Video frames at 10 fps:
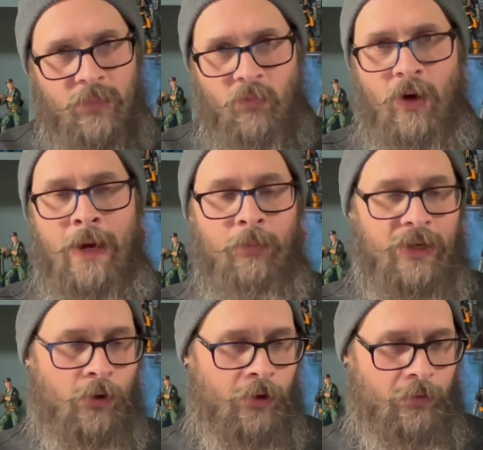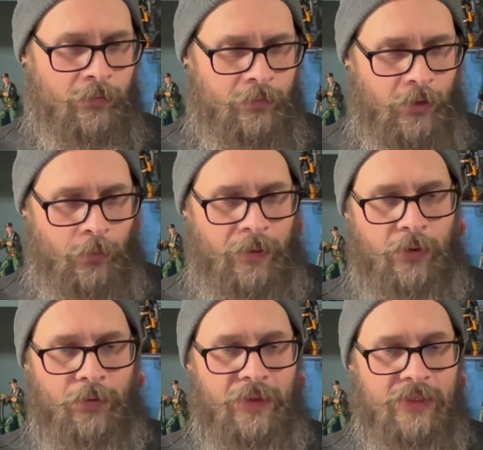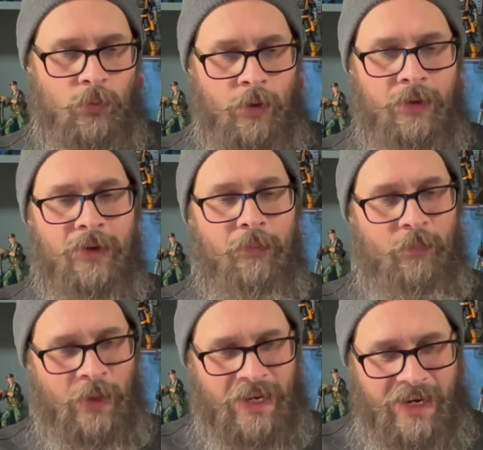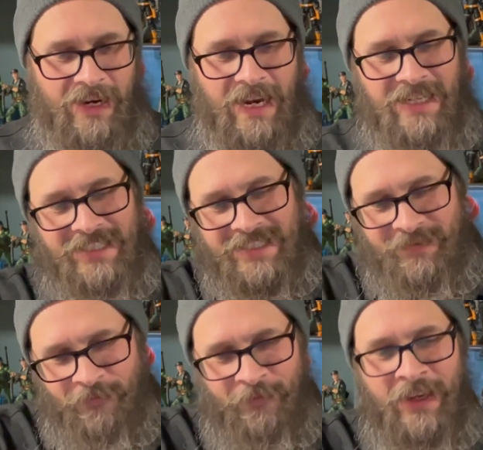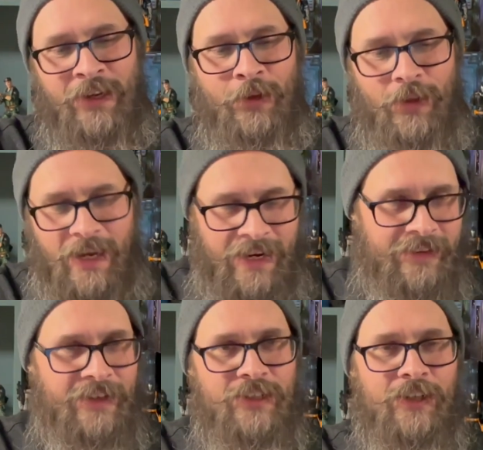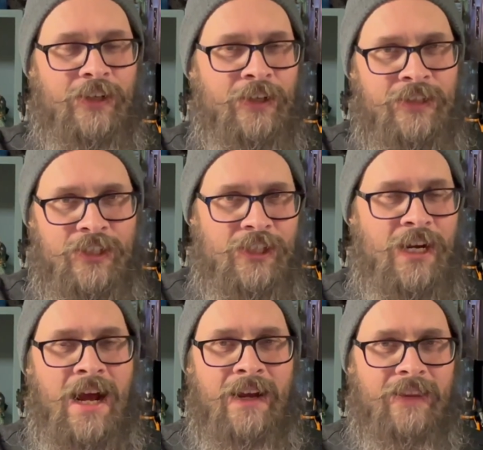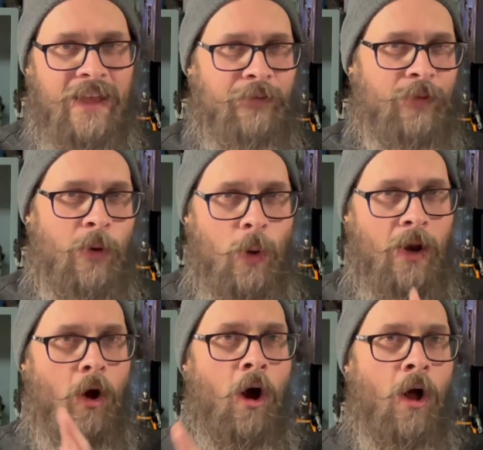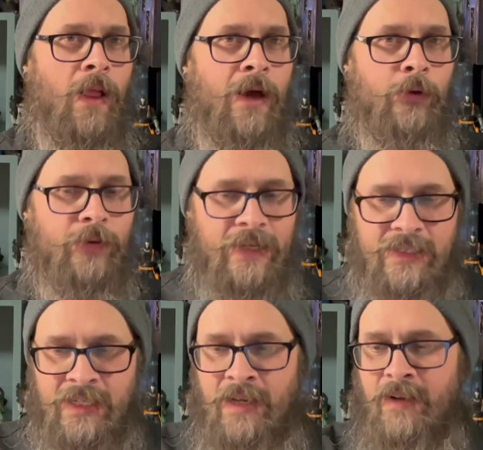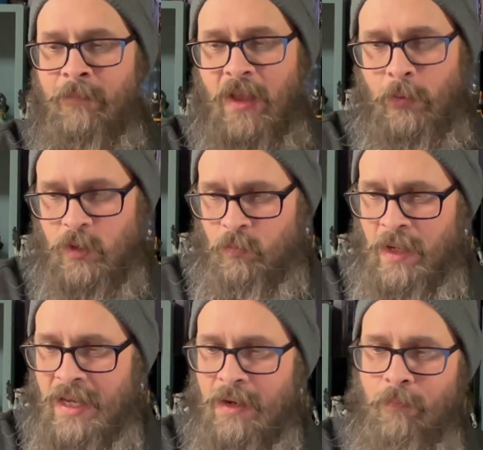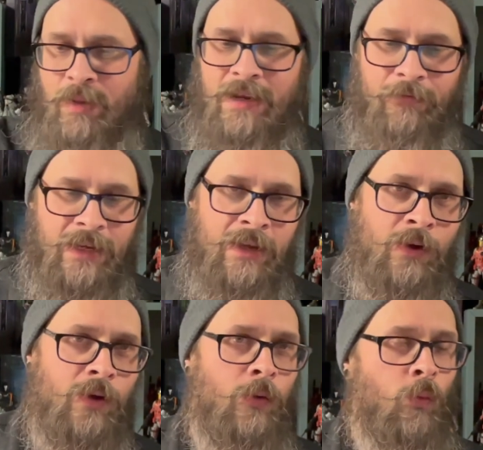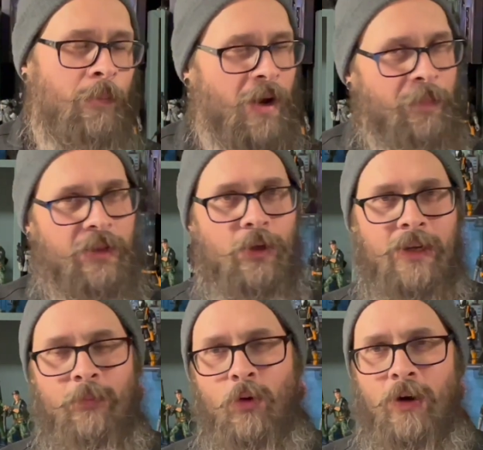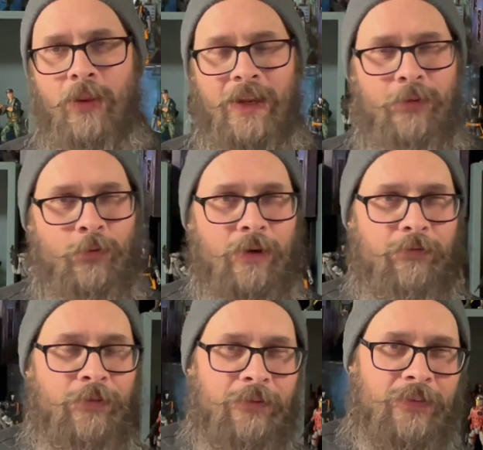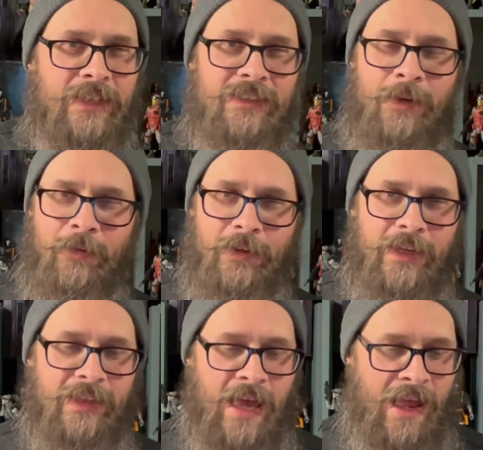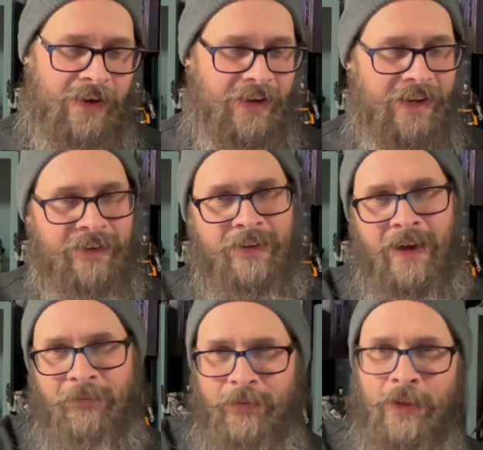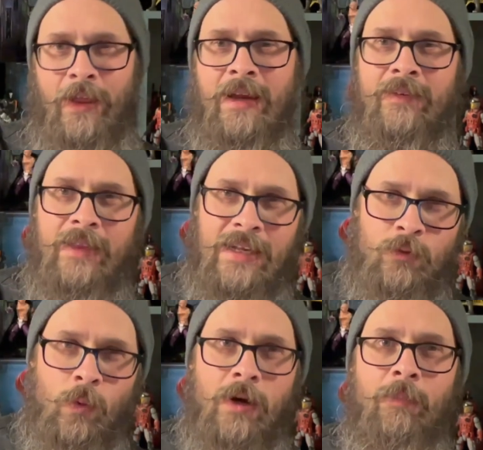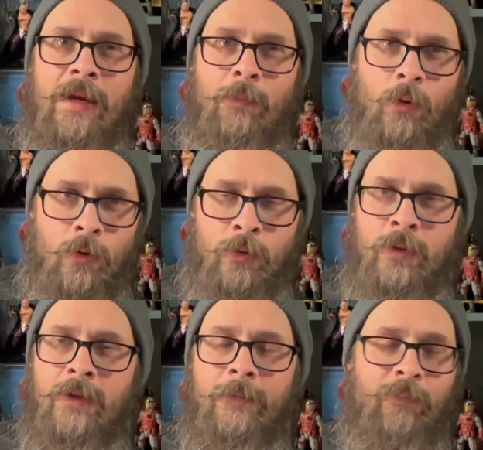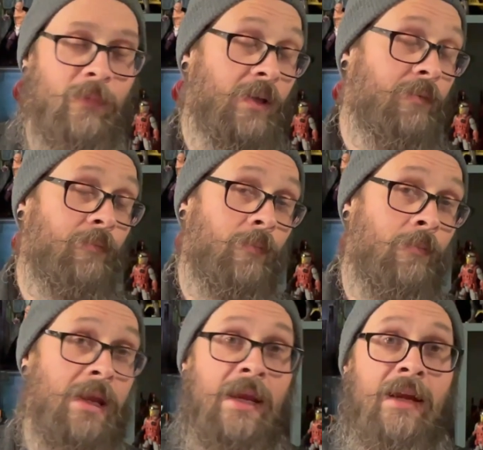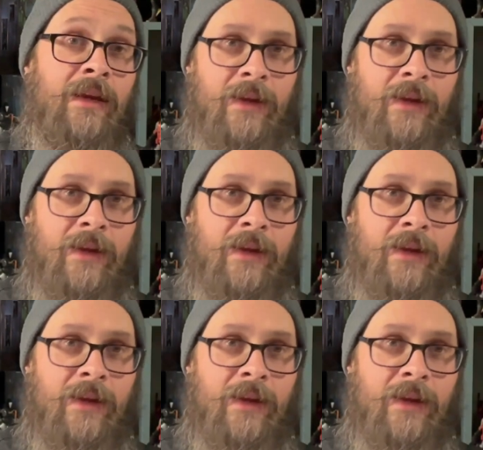rambling on a little bit on this one, but I just feel like there's a good shot that if they went all out on this and it was big and beefy, we might be looking more at like 350, something like that. And I feel like that's where people, me